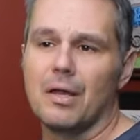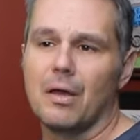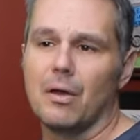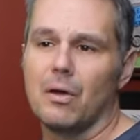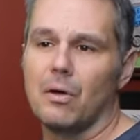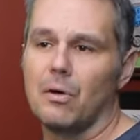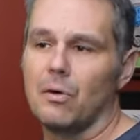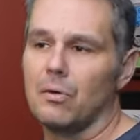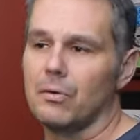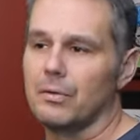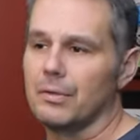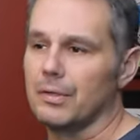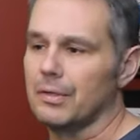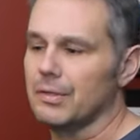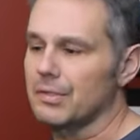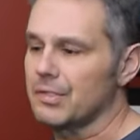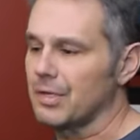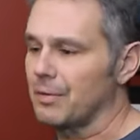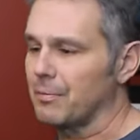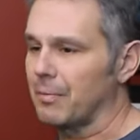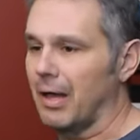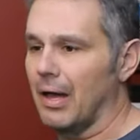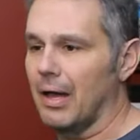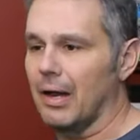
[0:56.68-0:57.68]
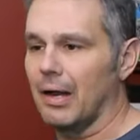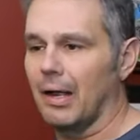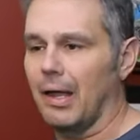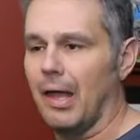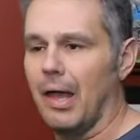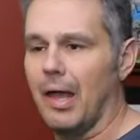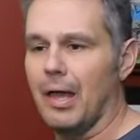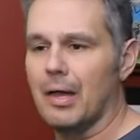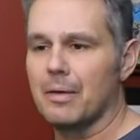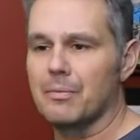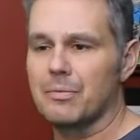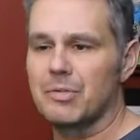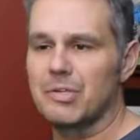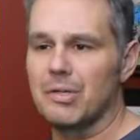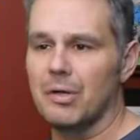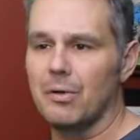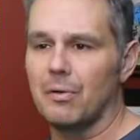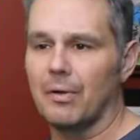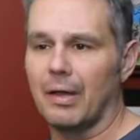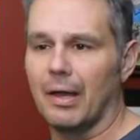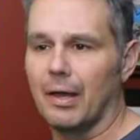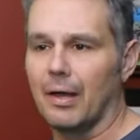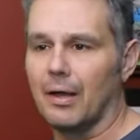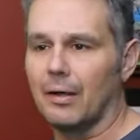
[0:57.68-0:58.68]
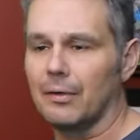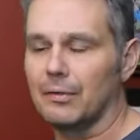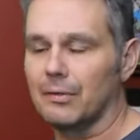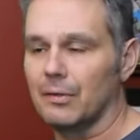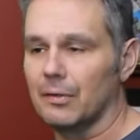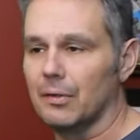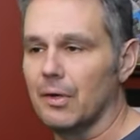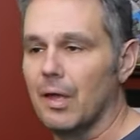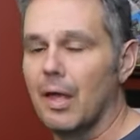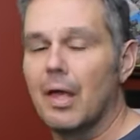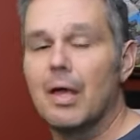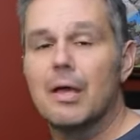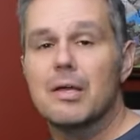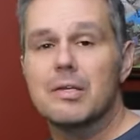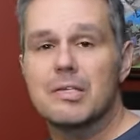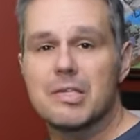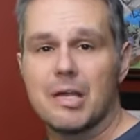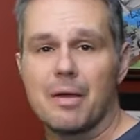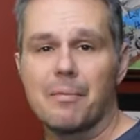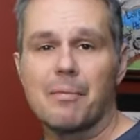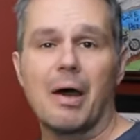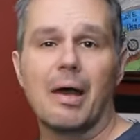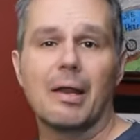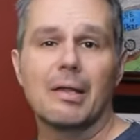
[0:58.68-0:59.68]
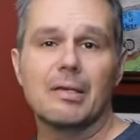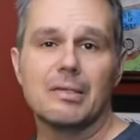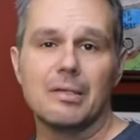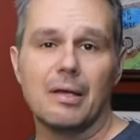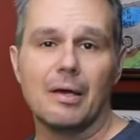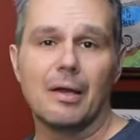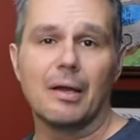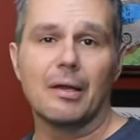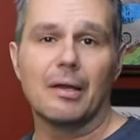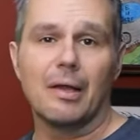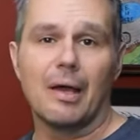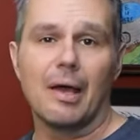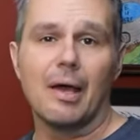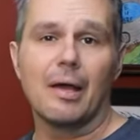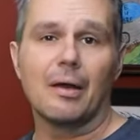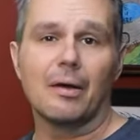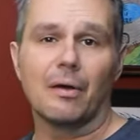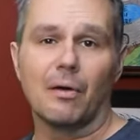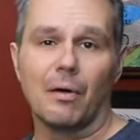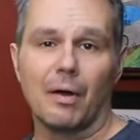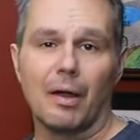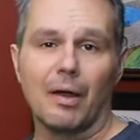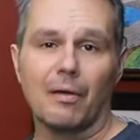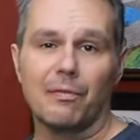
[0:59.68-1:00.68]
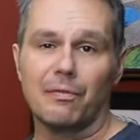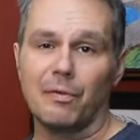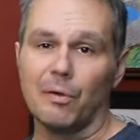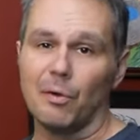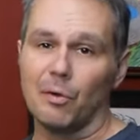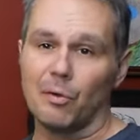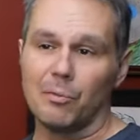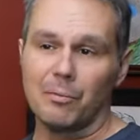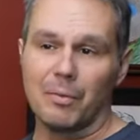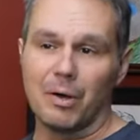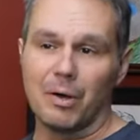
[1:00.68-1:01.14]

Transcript: go to some kind of cam shootout, or somebody's done a dynograph, Fuel